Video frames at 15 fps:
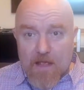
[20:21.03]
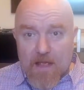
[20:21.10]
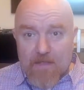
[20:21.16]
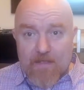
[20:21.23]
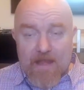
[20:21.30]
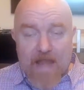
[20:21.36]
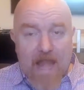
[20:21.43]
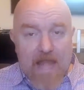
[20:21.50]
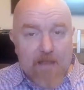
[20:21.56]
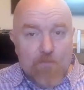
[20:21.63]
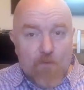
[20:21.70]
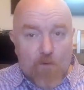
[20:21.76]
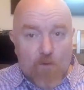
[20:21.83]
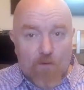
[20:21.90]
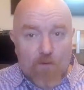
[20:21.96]
and then any
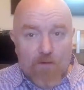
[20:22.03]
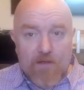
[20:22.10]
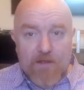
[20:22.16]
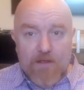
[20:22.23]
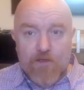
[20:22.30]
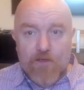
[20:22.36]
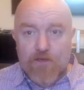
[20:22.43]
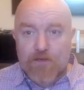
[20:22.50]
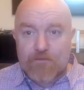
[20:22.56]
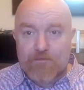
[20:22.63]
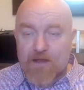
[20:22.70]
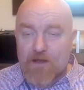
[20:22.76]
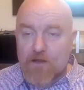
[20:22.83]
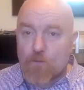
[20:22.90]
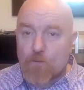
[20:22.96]
more, you
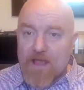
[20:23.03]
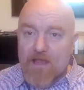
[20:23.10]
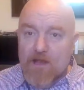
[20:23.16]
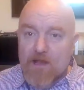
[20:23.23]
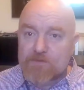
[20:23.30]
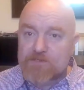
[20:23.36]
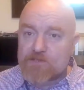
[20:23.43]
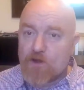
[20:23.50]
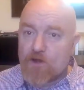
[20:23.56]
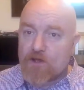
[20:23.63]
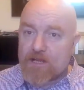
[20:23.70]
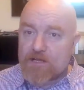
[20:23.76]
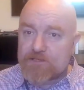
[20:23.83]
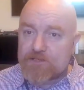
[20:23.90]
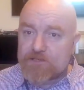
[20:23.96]
feel that you're waking up
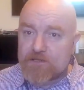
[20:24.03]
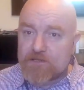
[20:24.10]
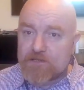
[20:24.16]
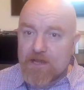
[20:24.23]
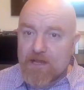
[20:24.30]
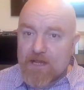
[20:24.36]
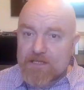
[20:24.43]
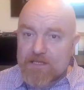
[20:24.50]
sluggish. So I